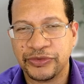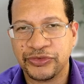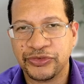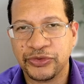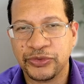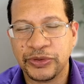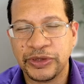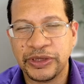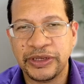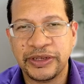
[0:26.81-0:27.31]

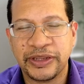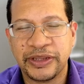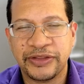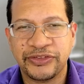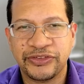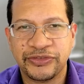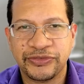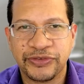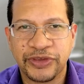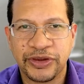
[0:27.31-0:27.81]
So
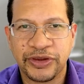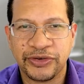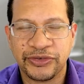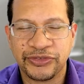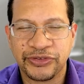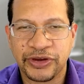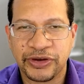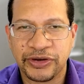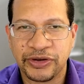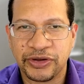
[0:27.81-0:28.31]
intensive
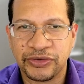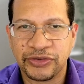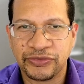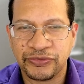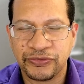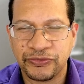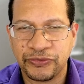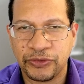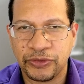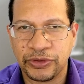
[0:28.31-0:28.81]
cares are not
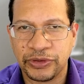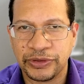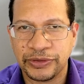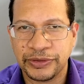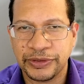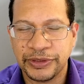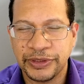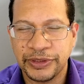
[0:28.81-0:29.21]
full.